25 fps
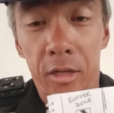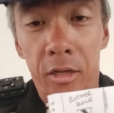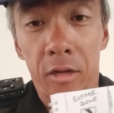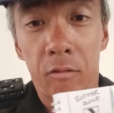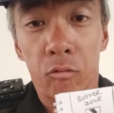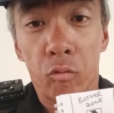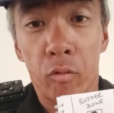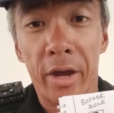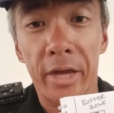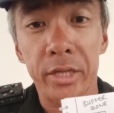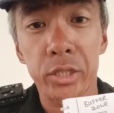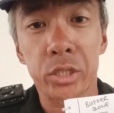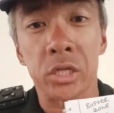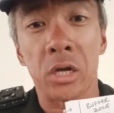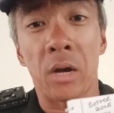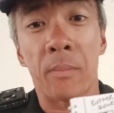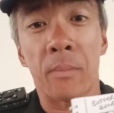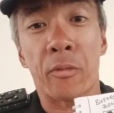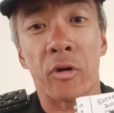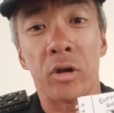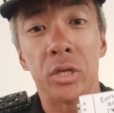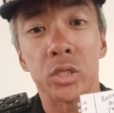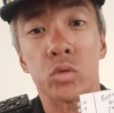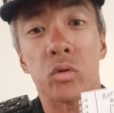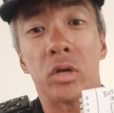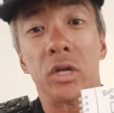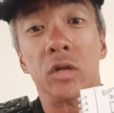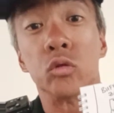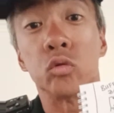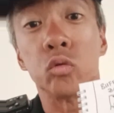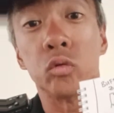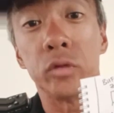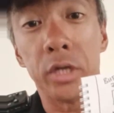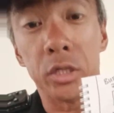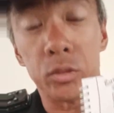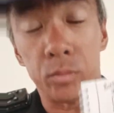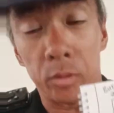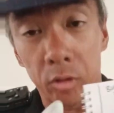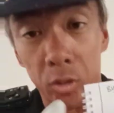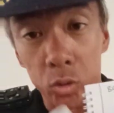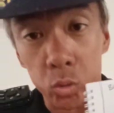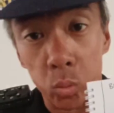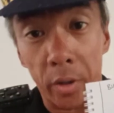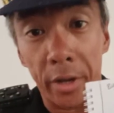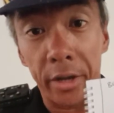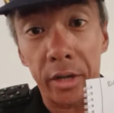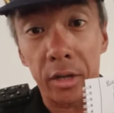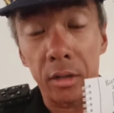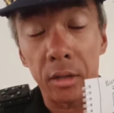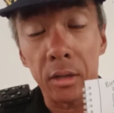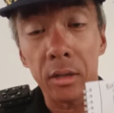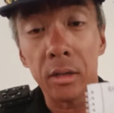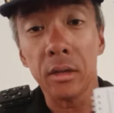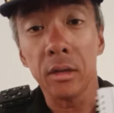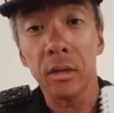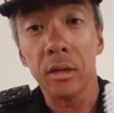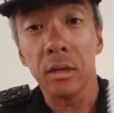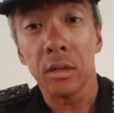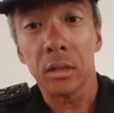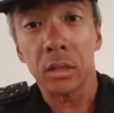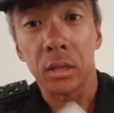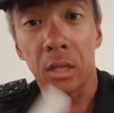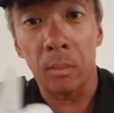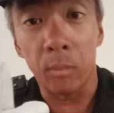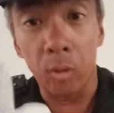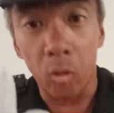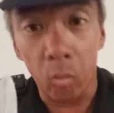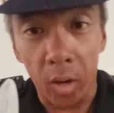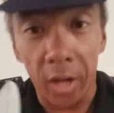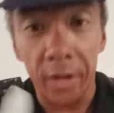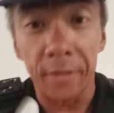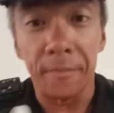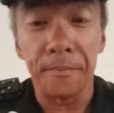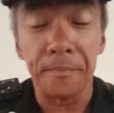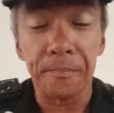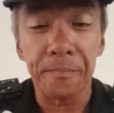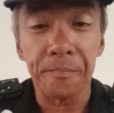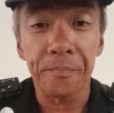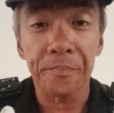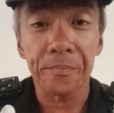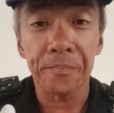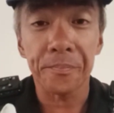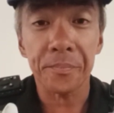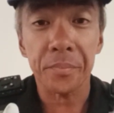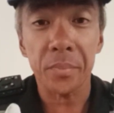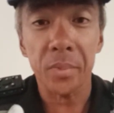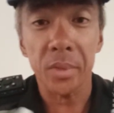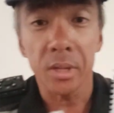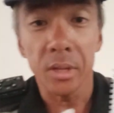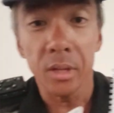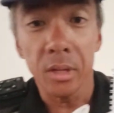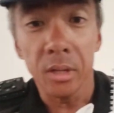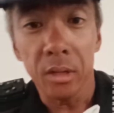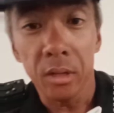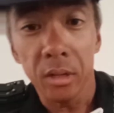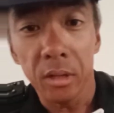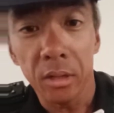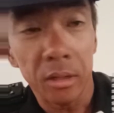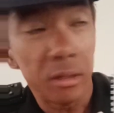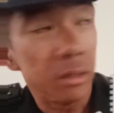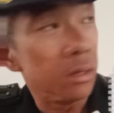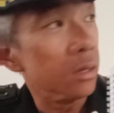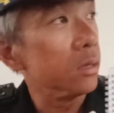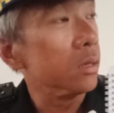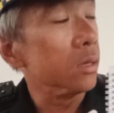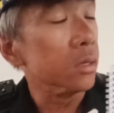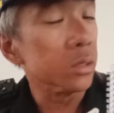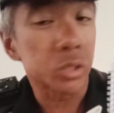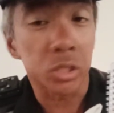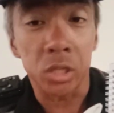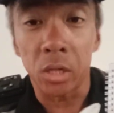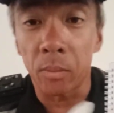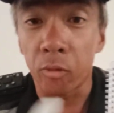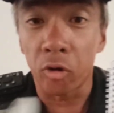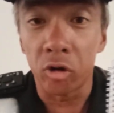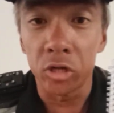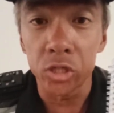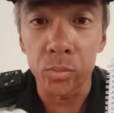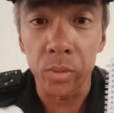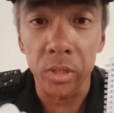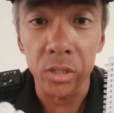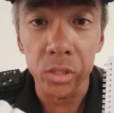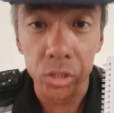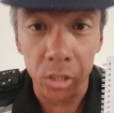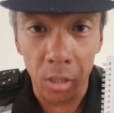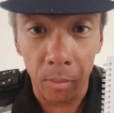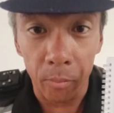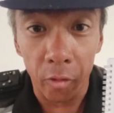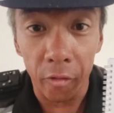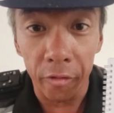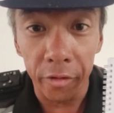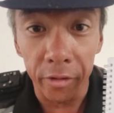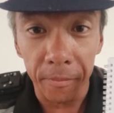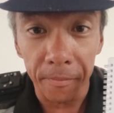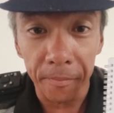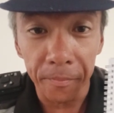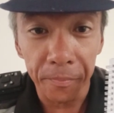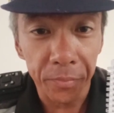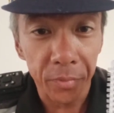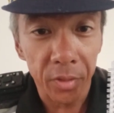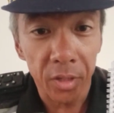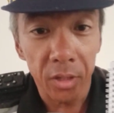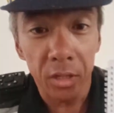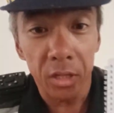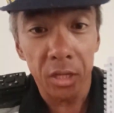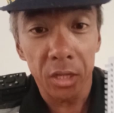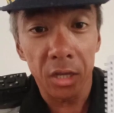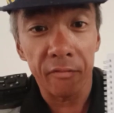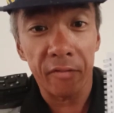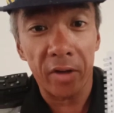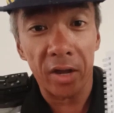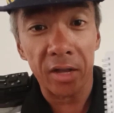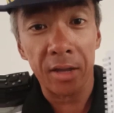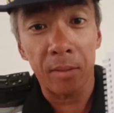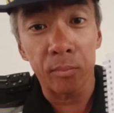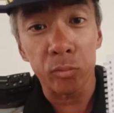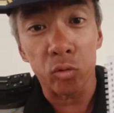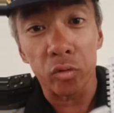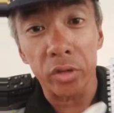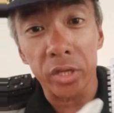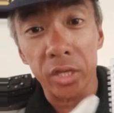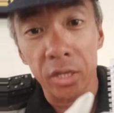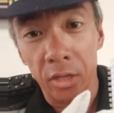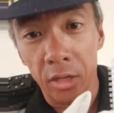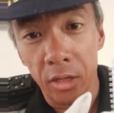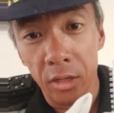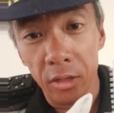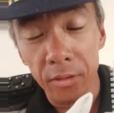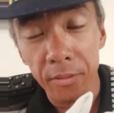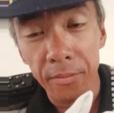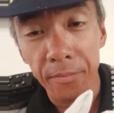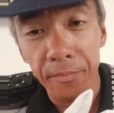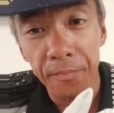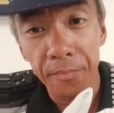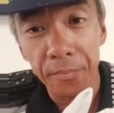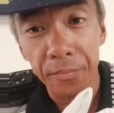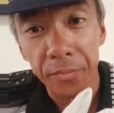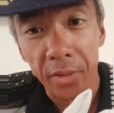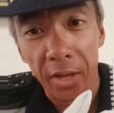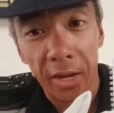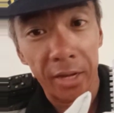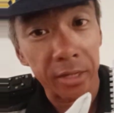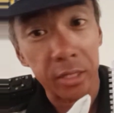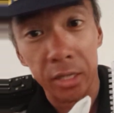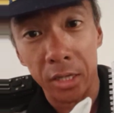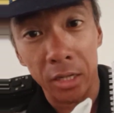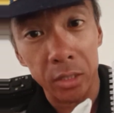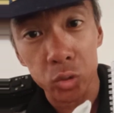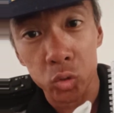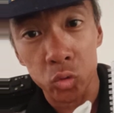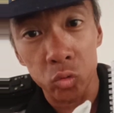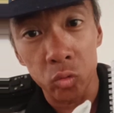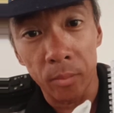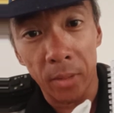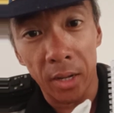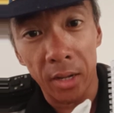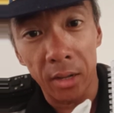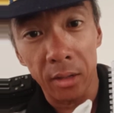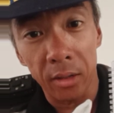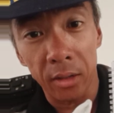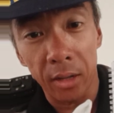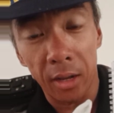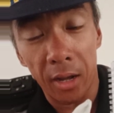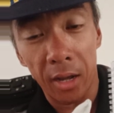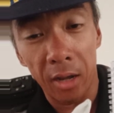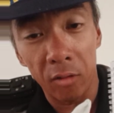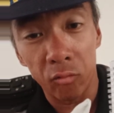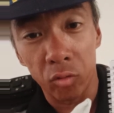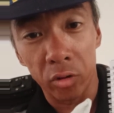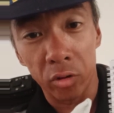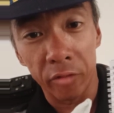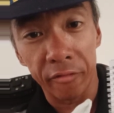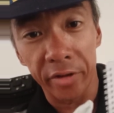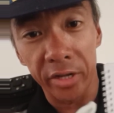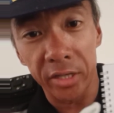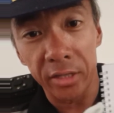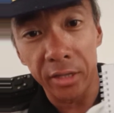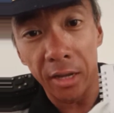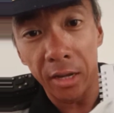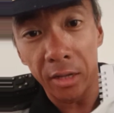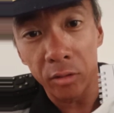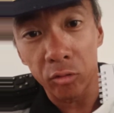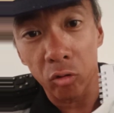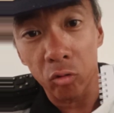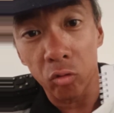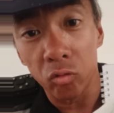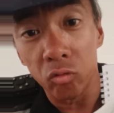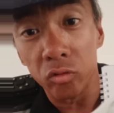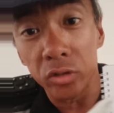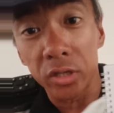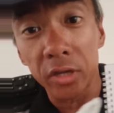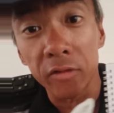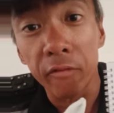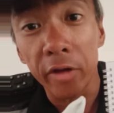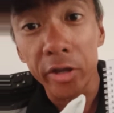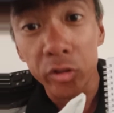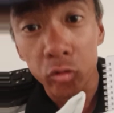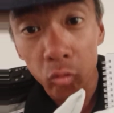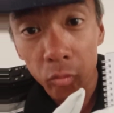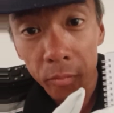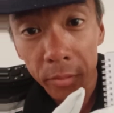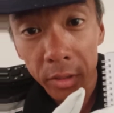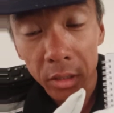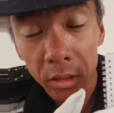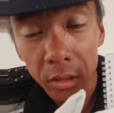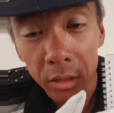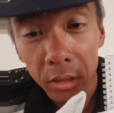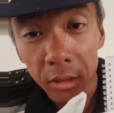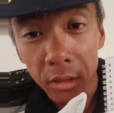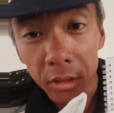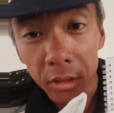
Why Singaporeans want to do this? Because why? Number one, Singaporeans being Singaporean. If I come to here, I worry they are not going to give way to me.